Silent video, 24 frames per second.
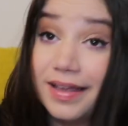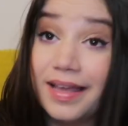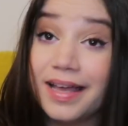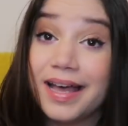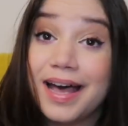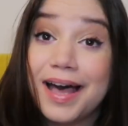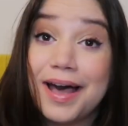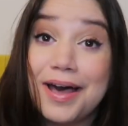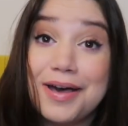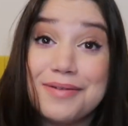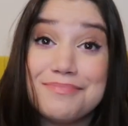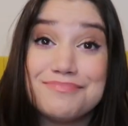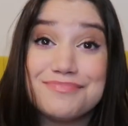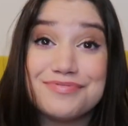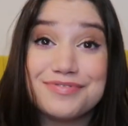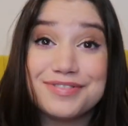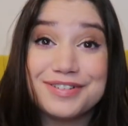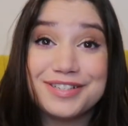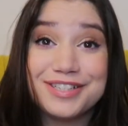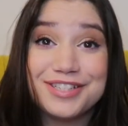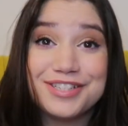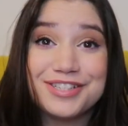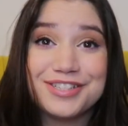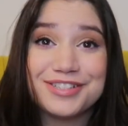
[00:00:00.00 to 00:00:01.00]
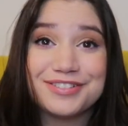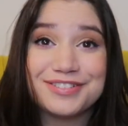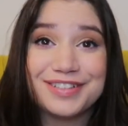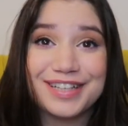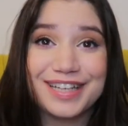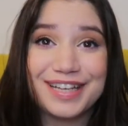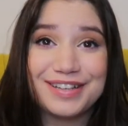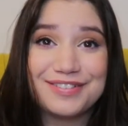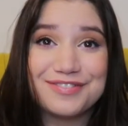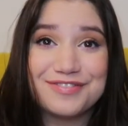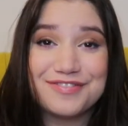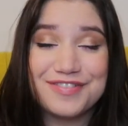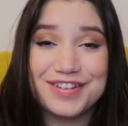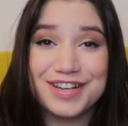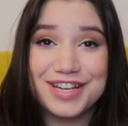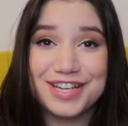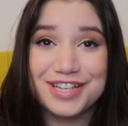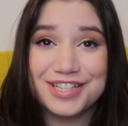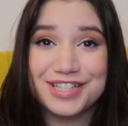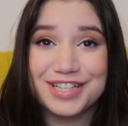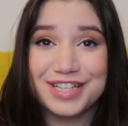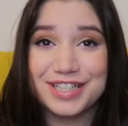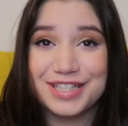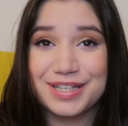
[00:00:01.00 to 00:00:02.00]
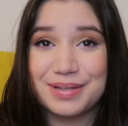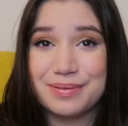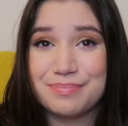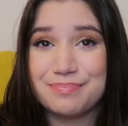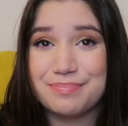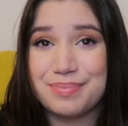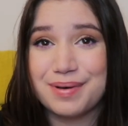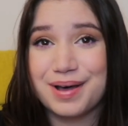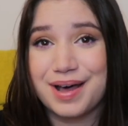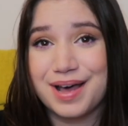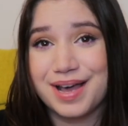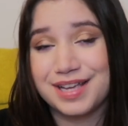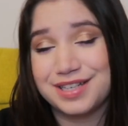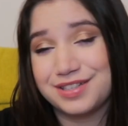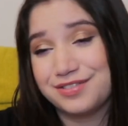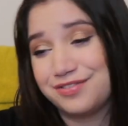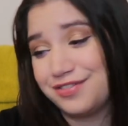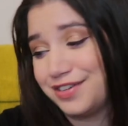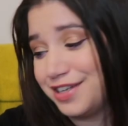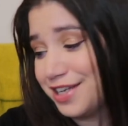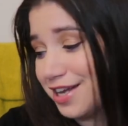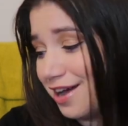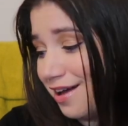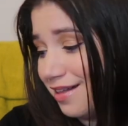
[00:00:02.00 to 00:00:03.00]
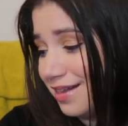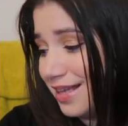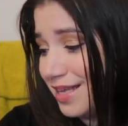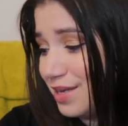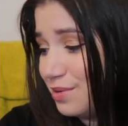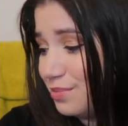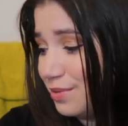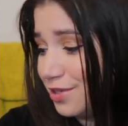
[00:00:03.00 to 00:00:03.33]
I'm pretty sure I can finish it by the finale,